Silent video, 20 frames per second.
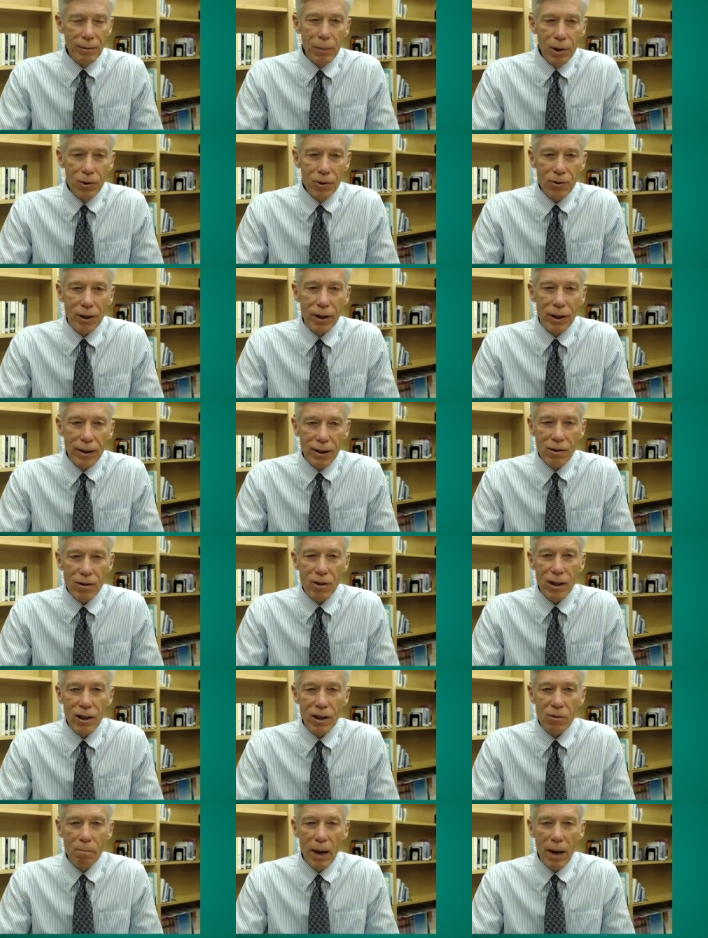boosting. It's
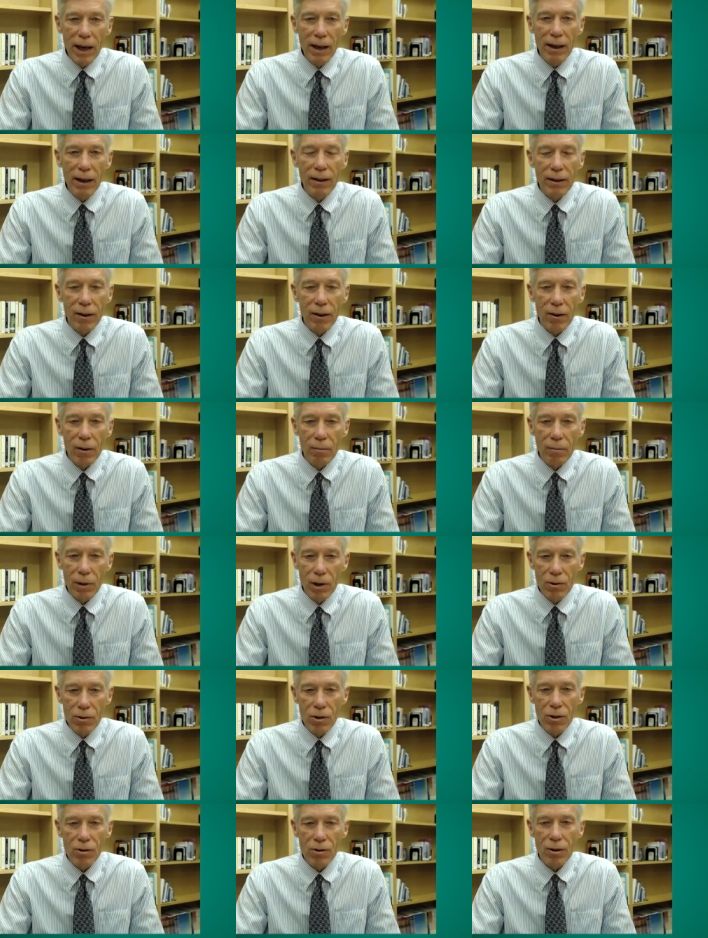it's making their immune
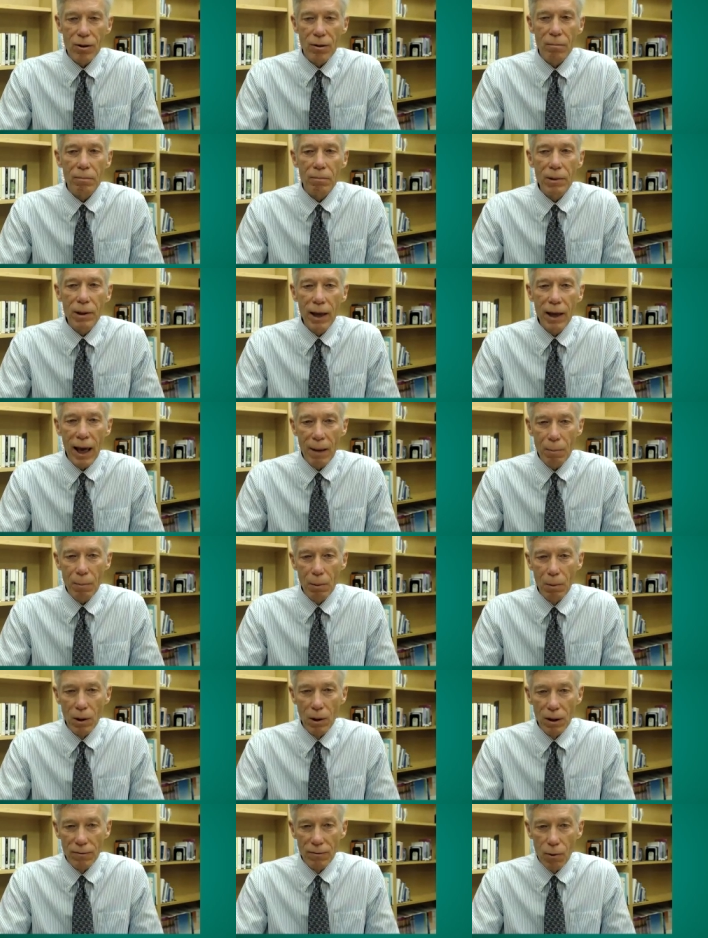system
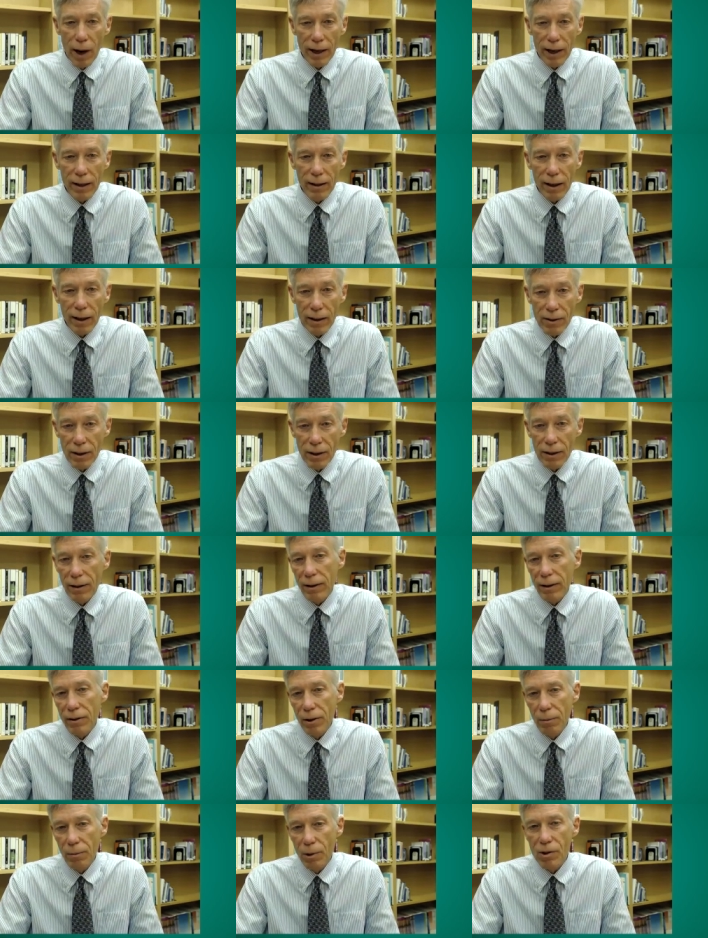capable of recognizing the
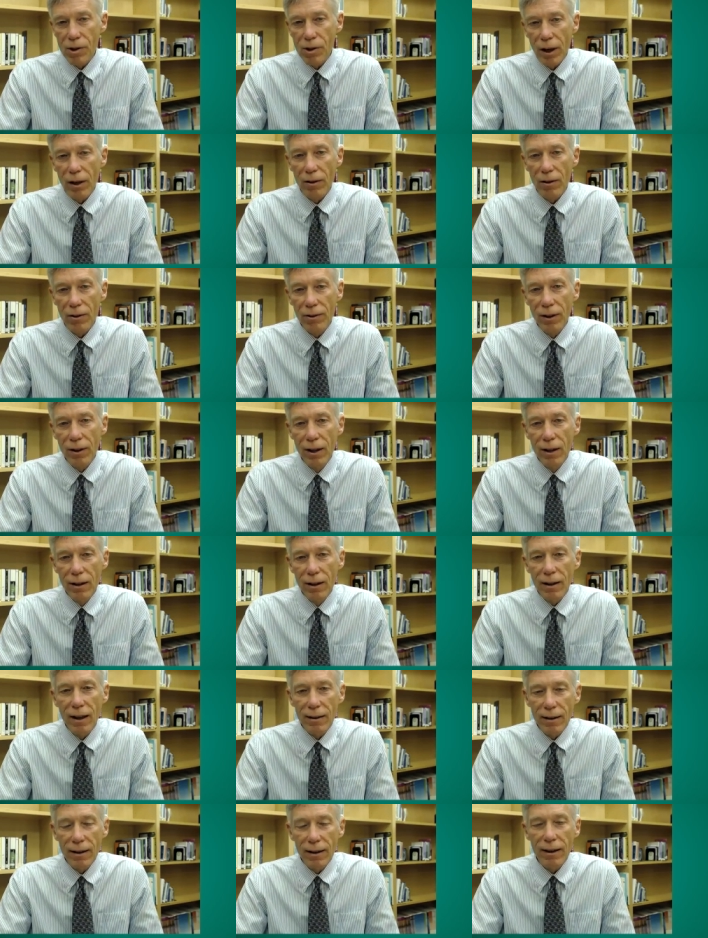tumor cells
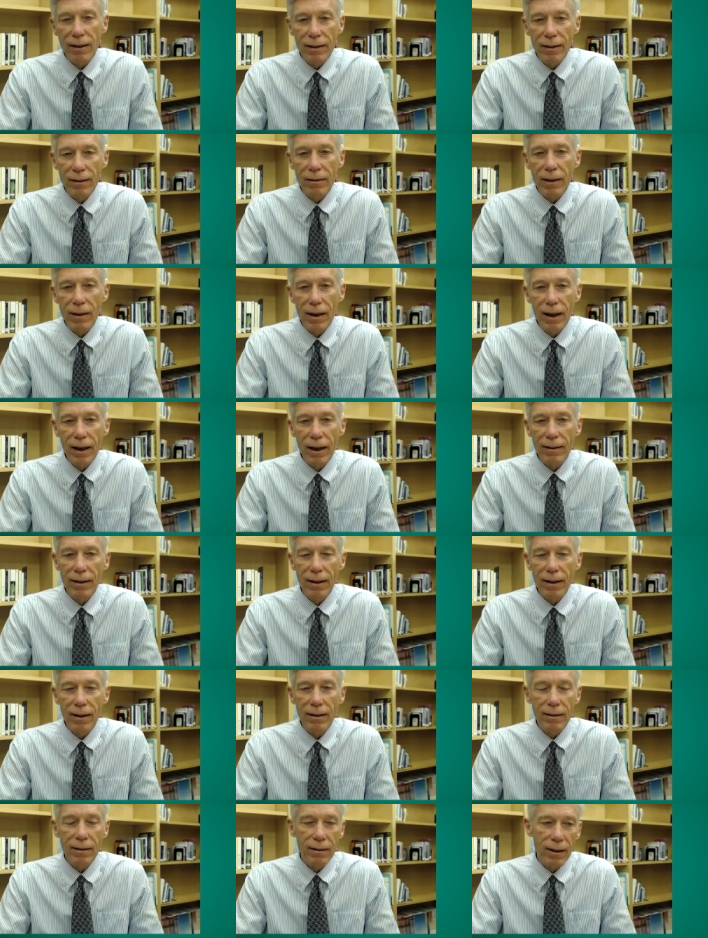and then and
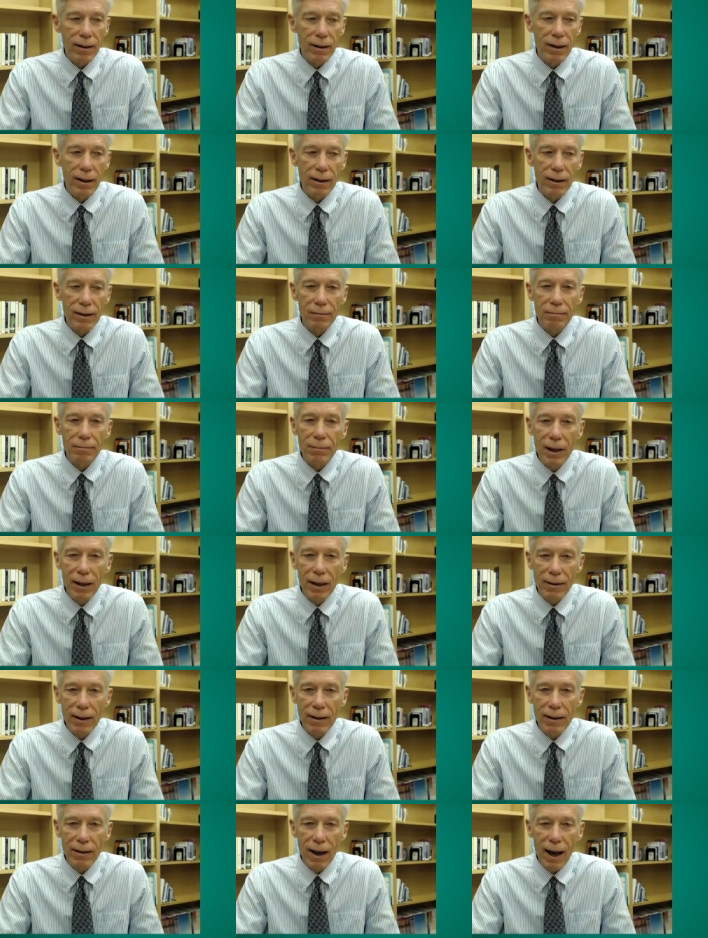then uh,
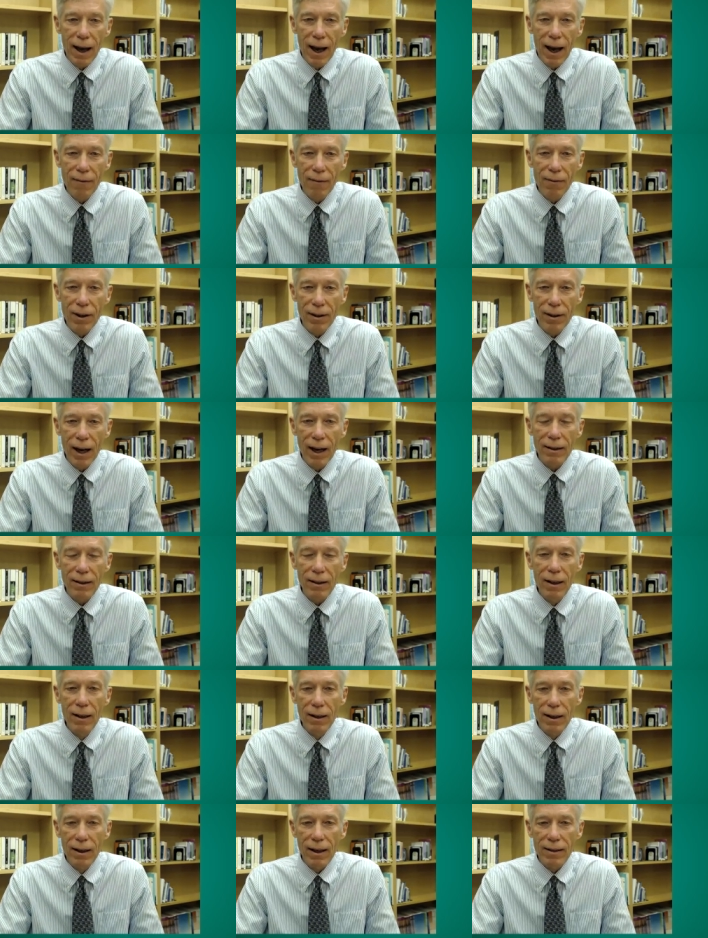and then having that
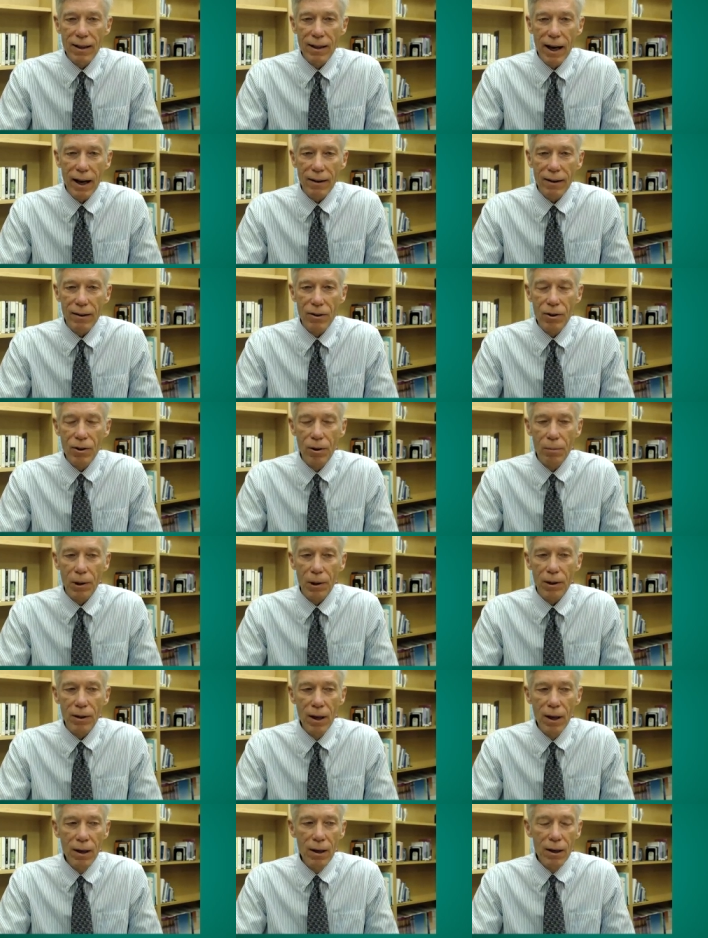attack the
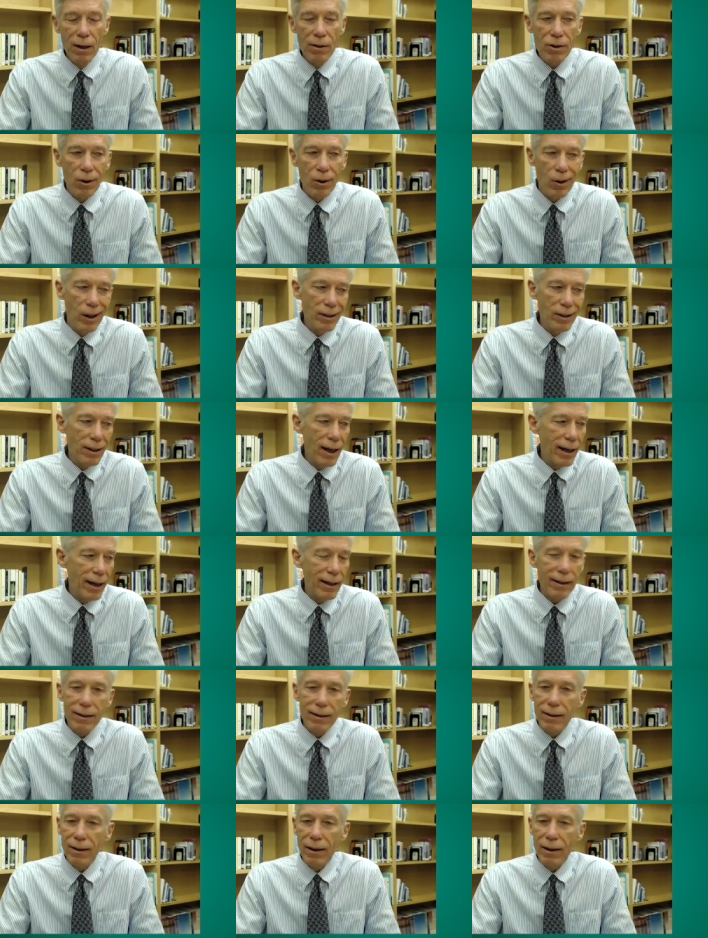tumor. So
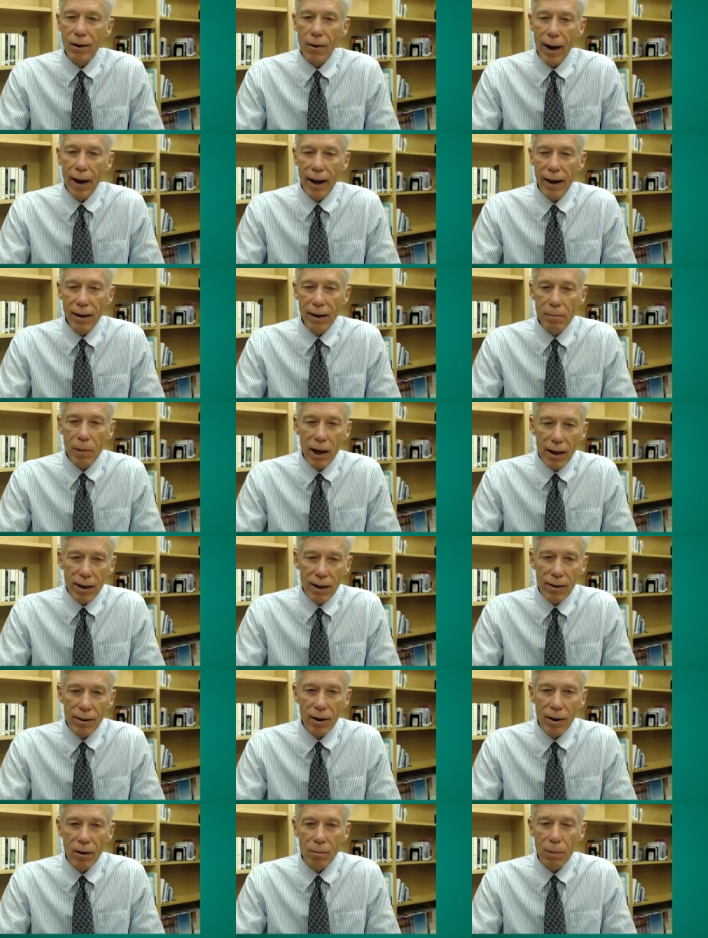unlike you know antibody
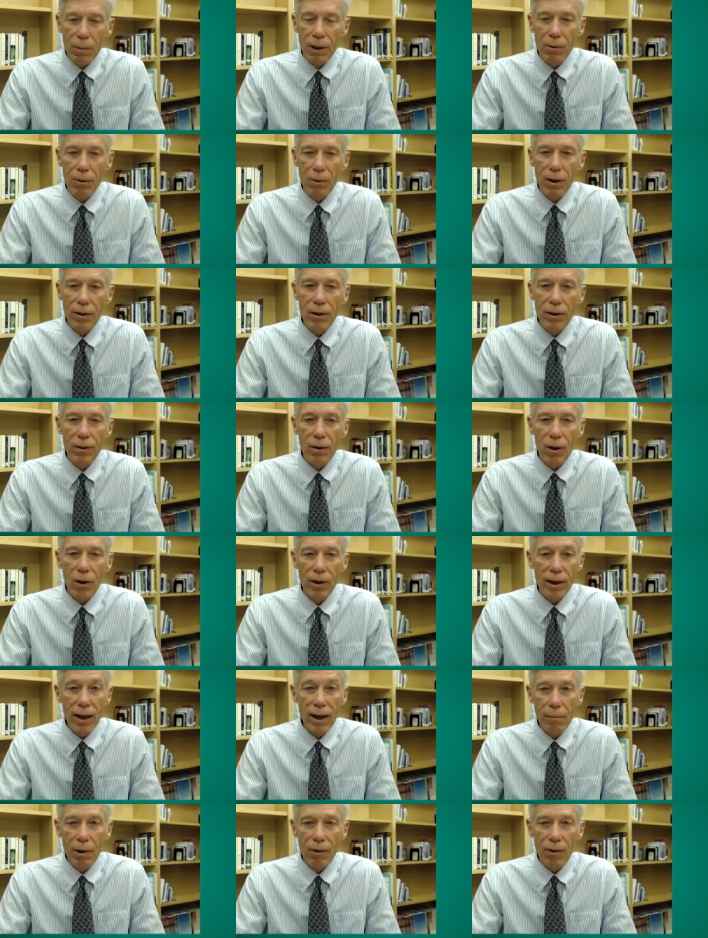therapy where you or
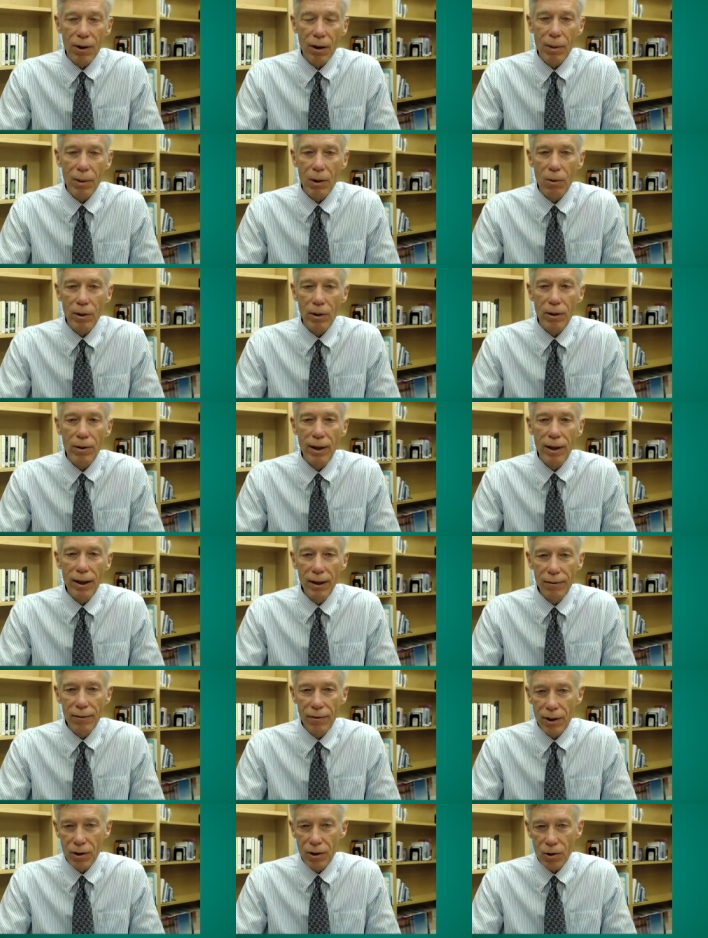chemotherapy where you
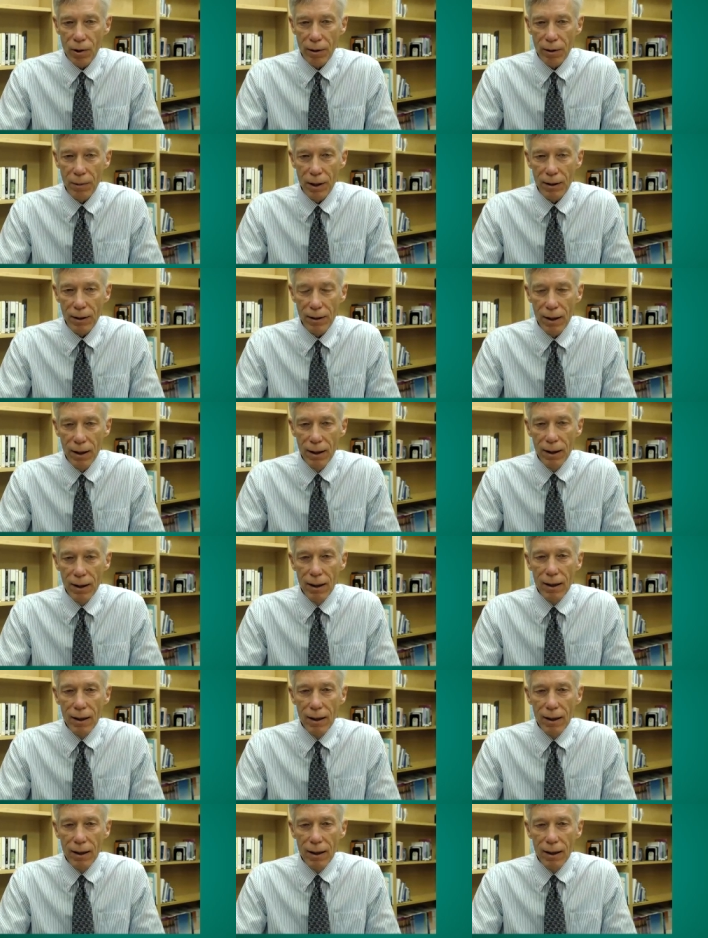give the treatment